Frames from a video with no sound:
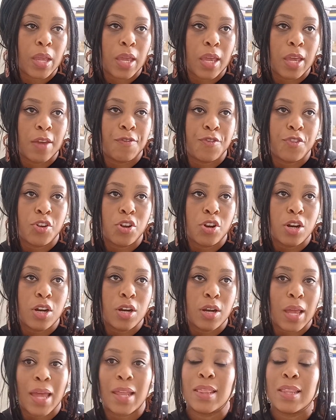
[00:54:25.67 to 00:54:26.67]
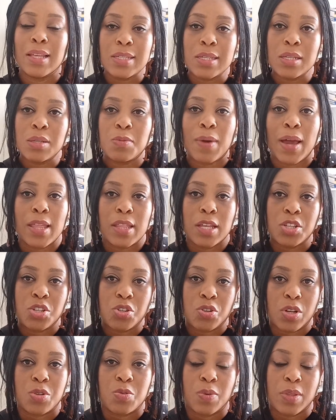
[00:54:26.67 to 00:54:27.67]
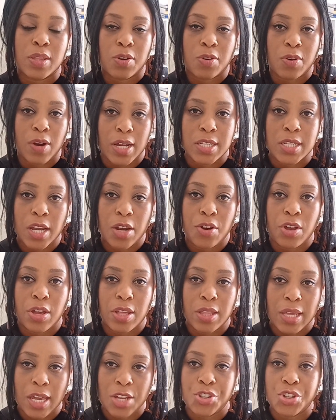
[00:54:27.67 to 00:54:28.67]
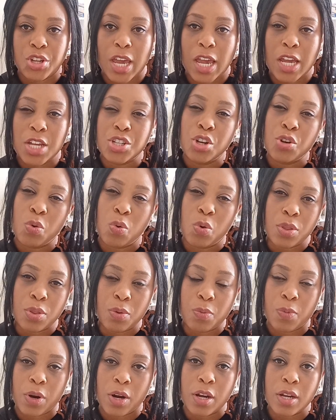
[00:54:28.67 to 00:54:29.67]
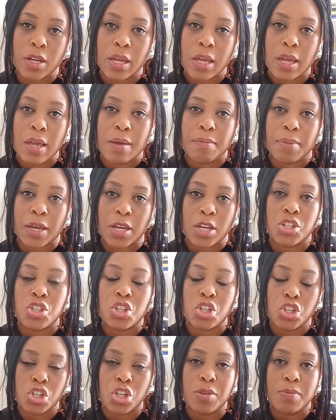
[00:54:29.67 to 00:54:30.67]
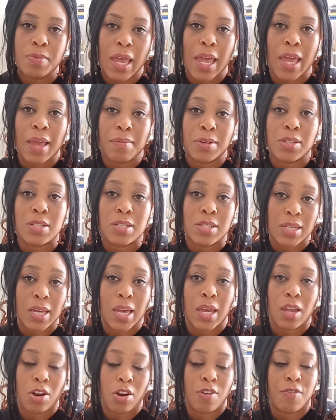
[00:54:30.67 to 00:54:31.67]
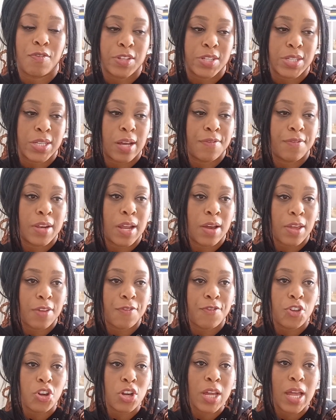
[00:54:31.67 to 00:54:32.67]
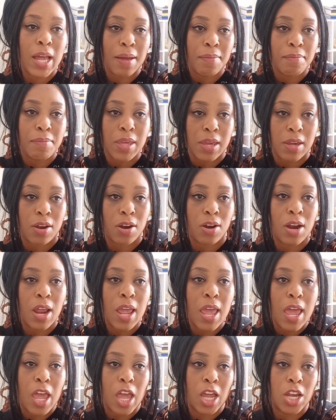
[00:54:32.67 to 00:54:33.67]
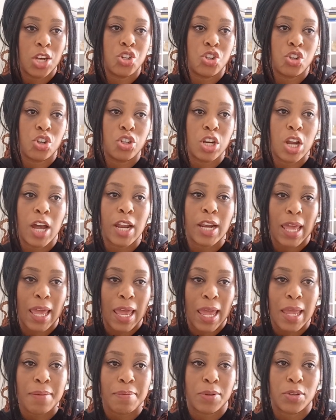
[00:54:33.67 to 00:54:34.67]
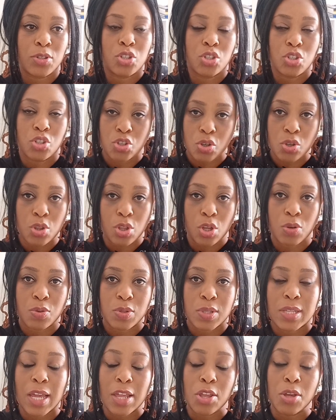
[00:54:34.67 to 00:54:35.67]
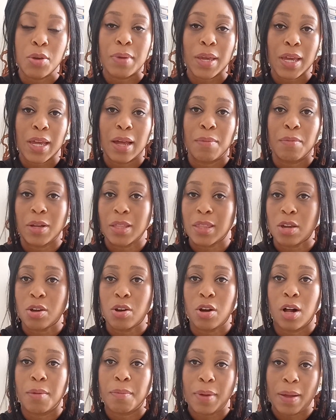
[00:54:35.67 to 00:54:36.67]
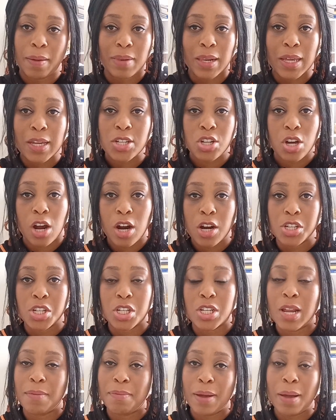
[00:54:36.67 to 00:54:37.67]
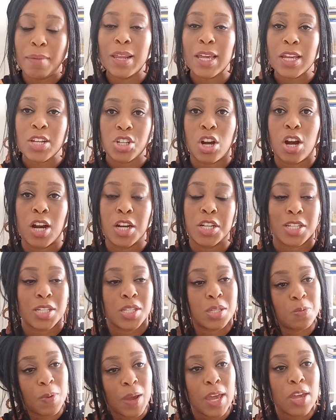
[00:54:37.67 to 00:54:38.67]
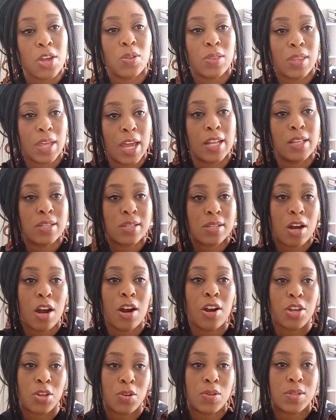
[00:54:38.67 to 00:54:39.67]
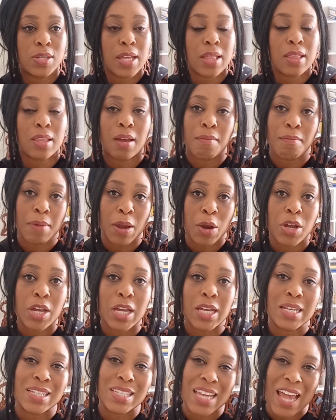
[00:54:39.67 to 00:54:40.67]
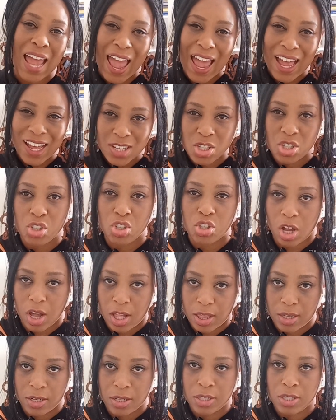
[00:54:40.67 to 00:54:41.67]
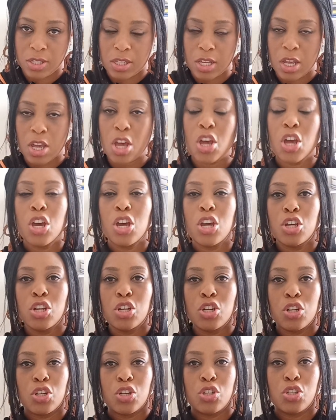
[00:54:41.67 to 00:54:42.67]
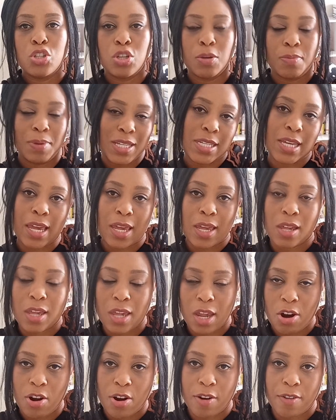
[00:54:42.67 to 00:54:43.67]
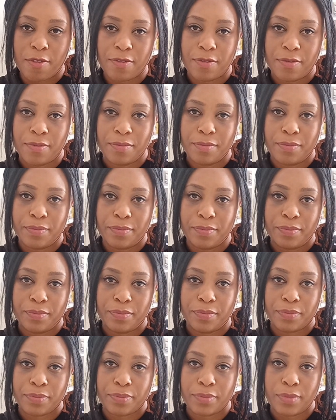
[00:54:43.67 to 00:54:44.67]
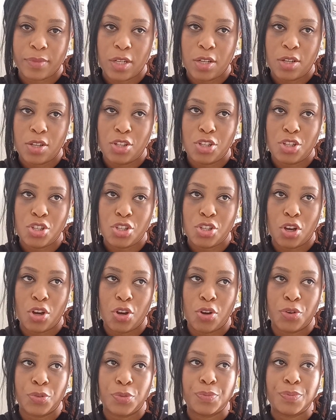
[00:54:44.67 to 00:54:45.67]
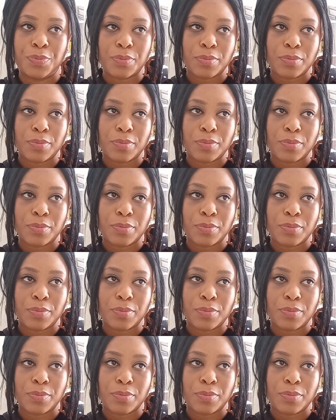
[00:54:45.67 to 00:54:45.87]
and this is why they're strict with the criteria, the education or the work, because you should be able to take care of yourself. Now, if you come here and you're not able to do those, then you become what they call public charge. Now, public charge is where you then start using the American tax dollars to be taken care of. So,